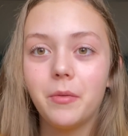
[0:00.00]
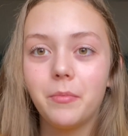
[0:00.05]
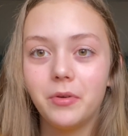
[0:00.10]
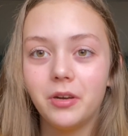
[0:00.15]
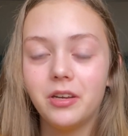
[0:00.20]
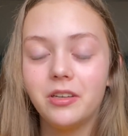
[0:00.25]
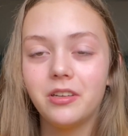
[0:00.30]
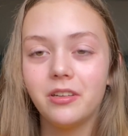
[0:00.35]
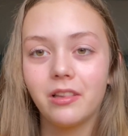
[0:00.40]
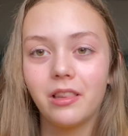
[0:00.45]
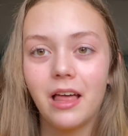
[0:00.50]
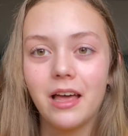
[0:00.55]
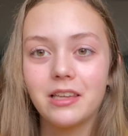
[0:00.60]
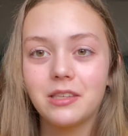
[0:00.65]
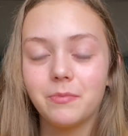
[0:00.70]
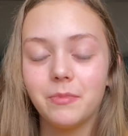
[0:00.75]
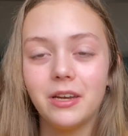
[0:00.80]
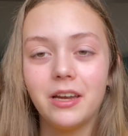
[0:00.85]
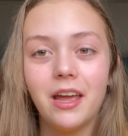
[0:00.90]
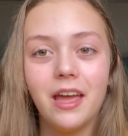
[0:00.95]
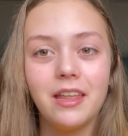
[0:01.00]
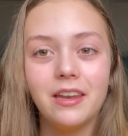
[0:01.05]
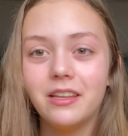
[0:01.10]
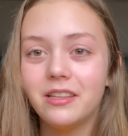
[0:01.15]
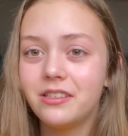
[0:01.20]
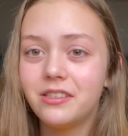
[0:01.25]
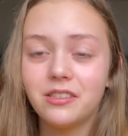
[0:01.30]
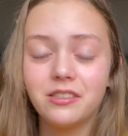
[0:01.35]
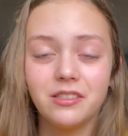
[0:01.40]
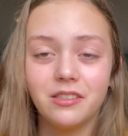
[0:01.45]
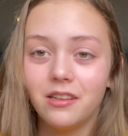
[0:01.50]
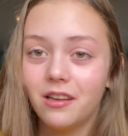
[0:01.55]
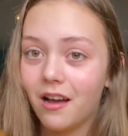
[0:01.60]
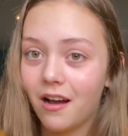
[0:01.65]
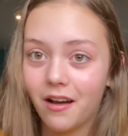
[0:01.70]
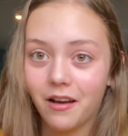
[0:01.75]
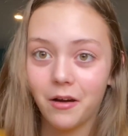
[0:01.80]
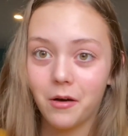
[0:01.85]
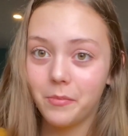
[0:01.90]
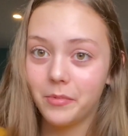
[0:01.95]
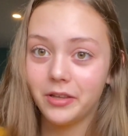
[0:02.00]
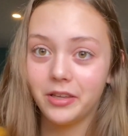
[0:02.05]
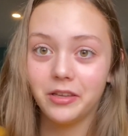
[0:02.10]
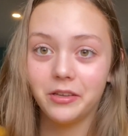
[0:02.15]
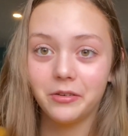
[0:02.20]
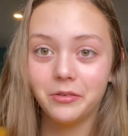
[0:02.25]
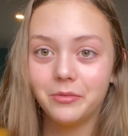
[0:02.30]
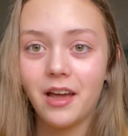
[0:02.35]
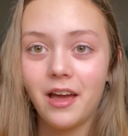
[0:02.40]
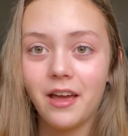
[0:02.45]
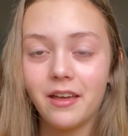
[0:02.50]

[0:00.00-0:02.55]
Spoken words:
that put it to the last minute, and it's just not helping you.